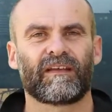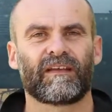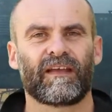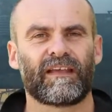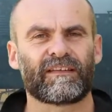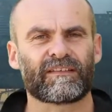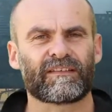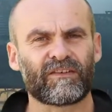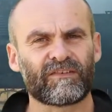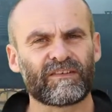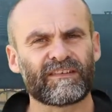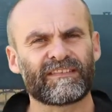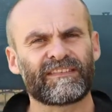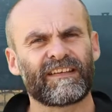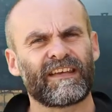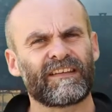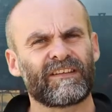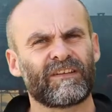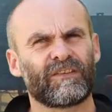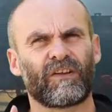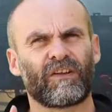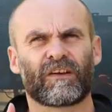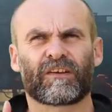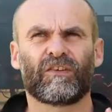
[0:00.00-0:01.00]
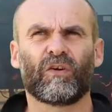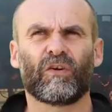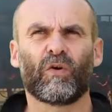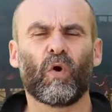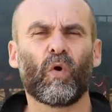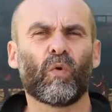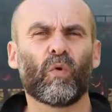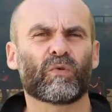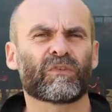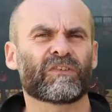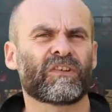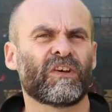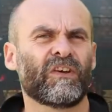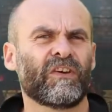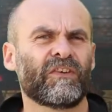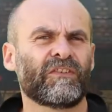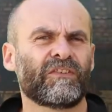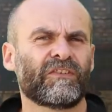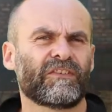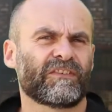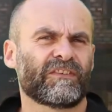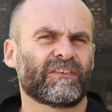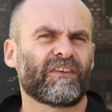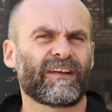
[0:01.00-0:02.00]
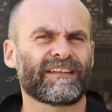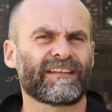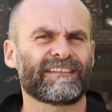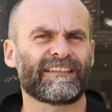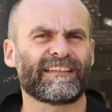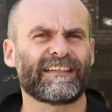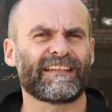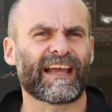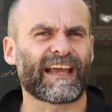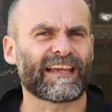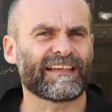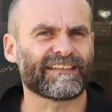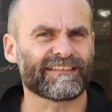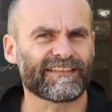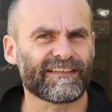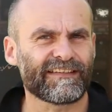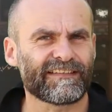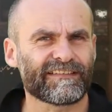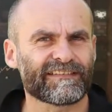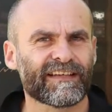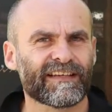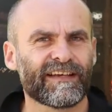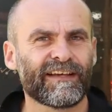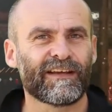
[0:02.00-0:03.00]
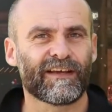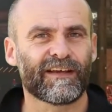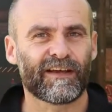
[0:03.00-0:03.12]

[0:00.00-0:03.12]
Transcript: It's kind of set in like an alternate 1980s,